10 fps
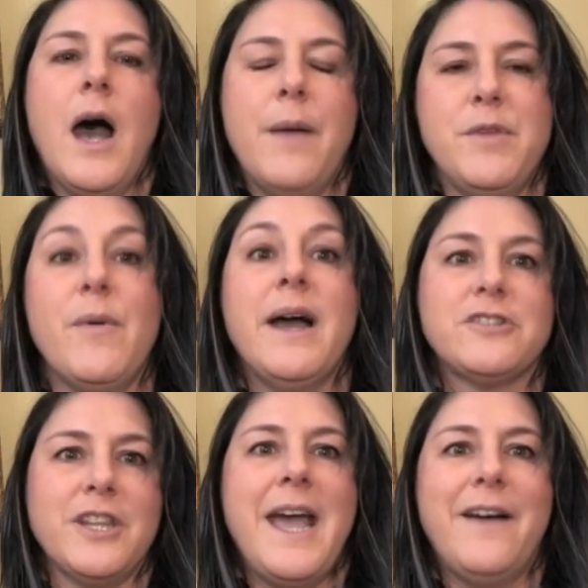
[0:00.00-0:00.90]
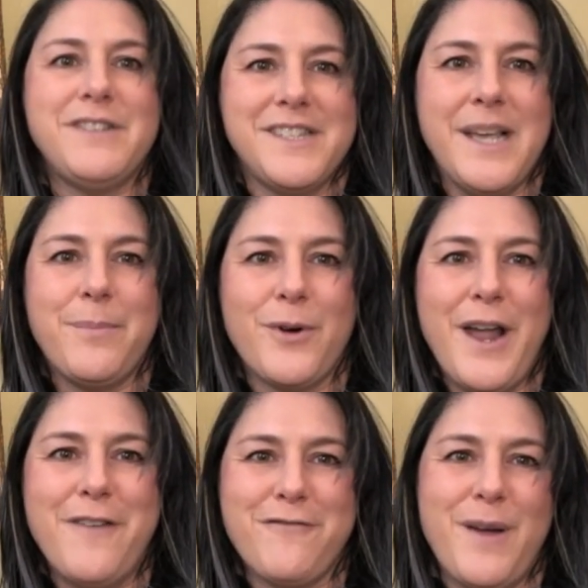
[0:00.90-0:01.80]
You actually have to
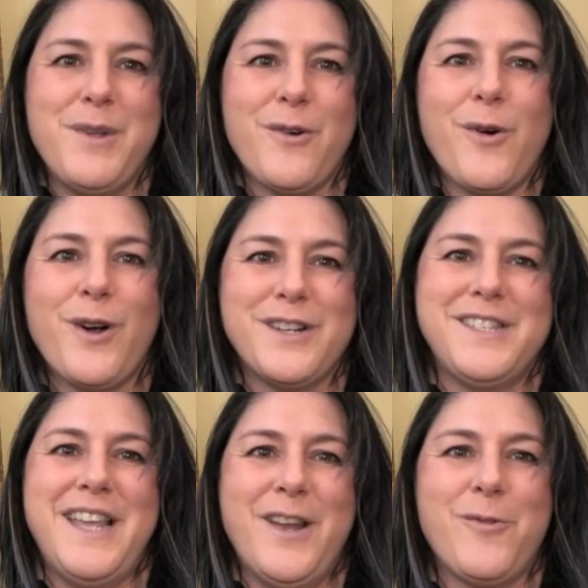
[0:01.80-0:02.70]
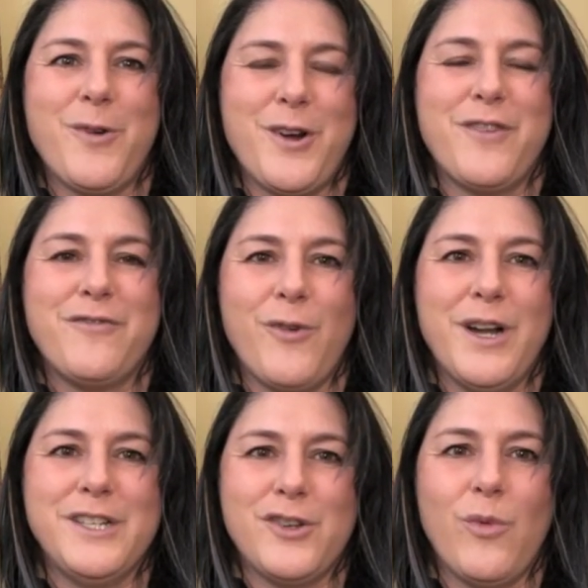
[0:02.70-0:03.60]
separate from your horse in order for
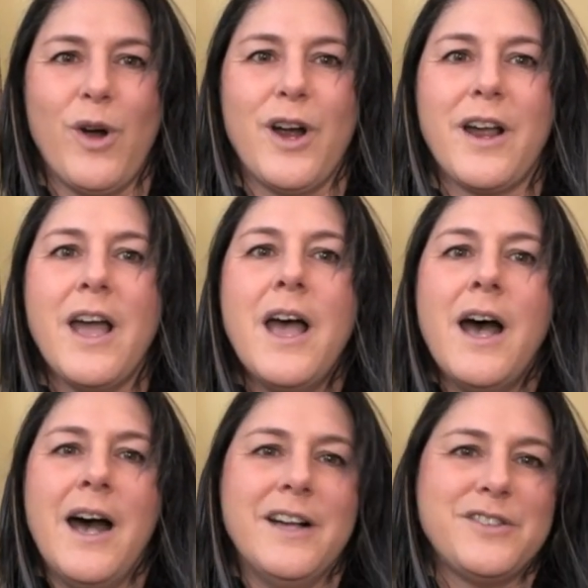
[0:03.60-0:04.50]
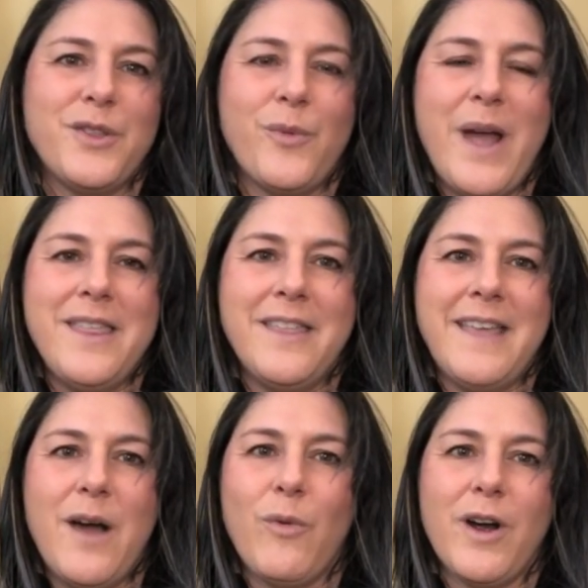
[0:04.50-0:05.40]
it to work. So the way
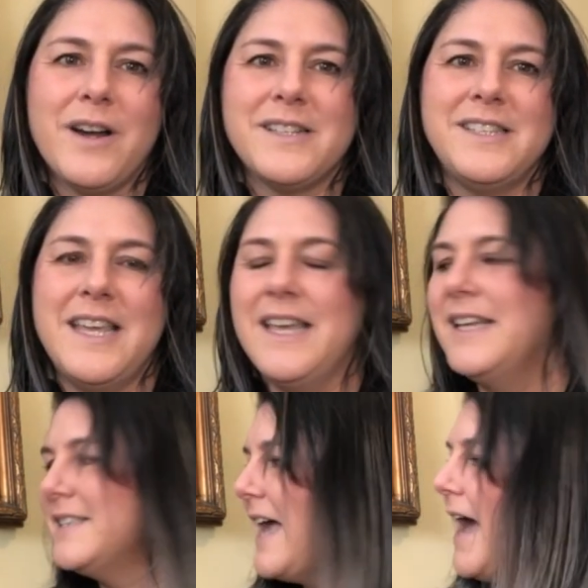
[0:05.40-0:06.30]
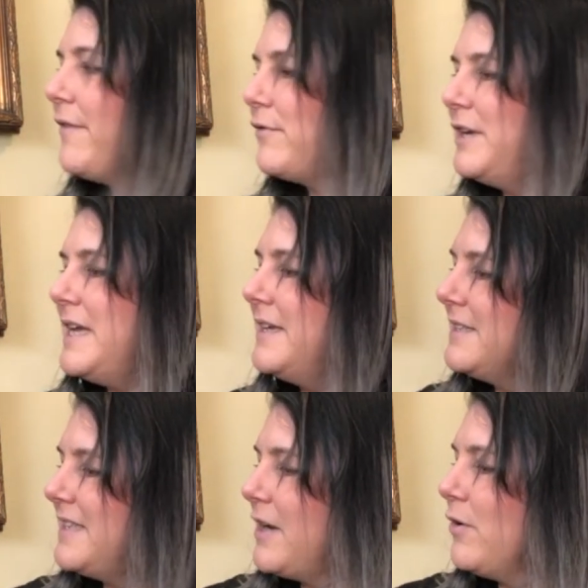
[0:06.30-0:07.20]
that works is every
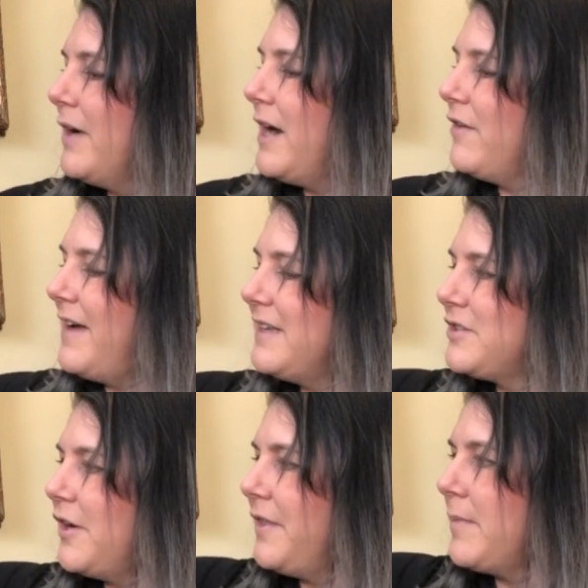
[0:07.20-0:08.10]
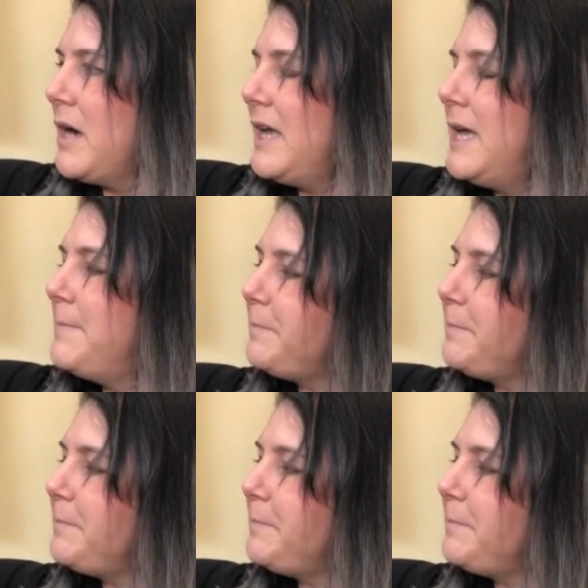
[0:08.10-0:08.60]
single air vest on the market